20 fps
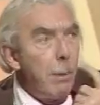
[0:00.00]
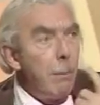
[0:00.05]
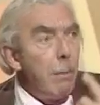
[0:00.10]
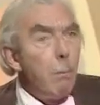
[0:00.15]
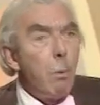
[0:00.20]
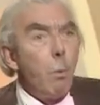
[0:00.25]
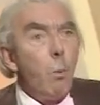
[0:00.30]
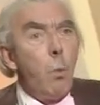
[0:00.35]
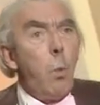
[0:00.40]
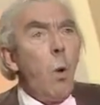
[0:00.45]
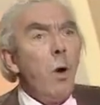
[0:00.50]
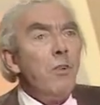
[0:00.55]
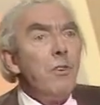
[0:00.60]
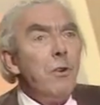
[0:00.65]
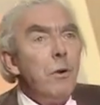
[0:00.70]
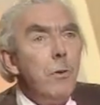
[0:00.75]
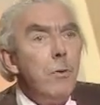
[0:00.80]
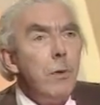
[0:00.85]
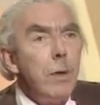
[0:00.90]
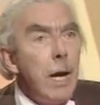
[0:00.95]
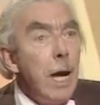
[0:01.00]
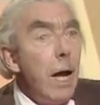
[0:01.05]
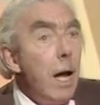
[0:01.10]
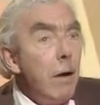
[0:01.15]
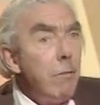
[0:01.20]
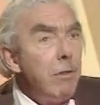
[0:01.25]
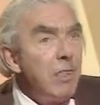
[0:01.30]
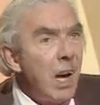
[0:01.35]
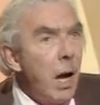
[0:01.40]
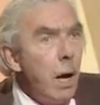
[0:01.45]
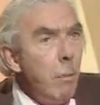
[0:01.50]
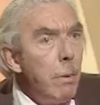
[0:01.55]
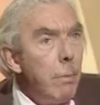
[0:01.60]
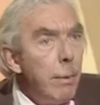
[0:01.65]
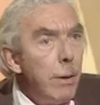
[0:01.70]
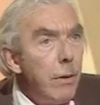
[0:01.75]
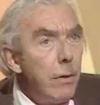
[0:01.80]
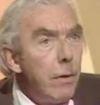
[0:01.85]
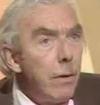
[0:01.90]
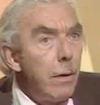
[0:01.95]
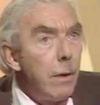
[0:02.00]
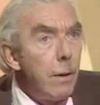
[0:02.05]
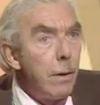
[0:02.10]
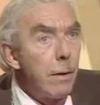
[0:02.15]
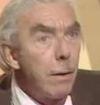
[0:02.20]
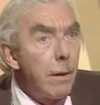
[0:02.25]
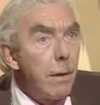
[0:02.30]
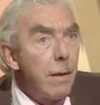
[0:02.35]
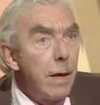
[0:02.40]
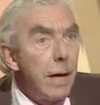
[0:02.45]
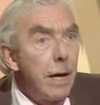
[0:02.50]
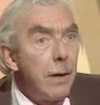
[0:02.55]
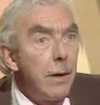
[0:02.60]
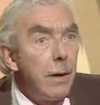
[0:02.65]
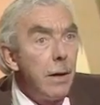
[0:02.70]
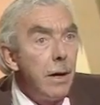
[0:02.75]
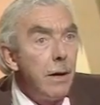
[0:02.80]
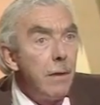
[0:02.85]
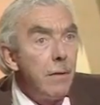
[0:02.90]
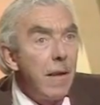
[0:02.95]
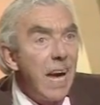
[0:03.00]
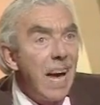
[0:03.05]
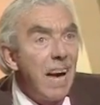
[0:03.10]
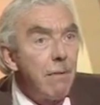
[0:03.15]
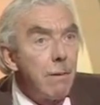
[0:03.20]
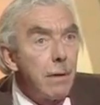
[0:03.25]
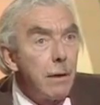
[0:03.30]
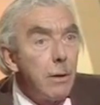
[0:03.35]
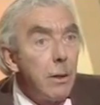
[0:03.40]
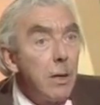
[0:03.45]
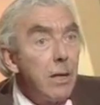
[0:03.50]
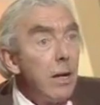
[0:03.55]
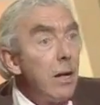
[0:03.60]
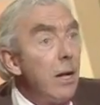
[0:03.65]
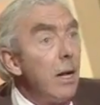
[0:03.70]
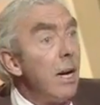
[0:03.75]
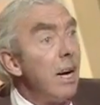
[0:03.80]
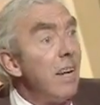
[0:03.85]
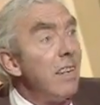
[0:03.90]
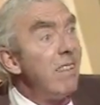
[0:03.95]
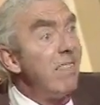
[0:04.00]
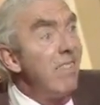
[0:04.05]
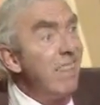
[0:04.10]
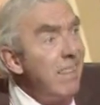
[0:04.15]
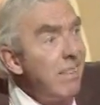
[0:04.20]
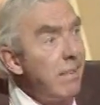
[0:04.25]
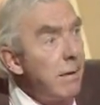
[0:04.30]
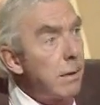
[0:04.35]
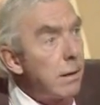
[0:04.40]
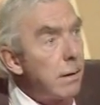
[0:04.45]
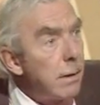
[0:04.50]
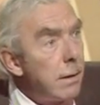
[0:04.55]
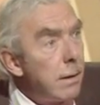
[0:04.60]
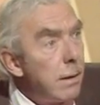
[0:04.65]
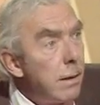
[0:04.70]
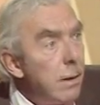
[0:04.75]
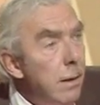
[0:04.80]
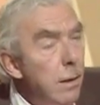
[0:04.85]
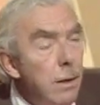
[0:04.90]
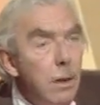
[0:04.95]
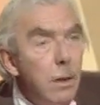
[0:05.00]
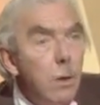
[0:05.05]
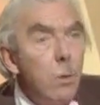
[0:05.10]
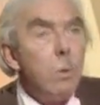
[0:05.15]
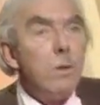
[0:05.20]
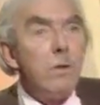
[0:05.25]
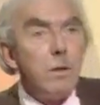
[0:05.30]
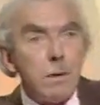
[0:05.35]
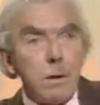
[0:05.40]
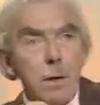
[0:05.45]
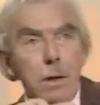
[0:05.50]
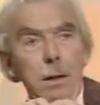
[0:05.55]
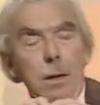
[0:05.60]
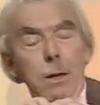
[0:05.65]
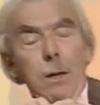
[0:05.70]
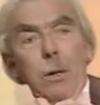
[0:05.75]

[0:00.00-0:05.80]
But what do they have as armament, then? They have a ziston, which is a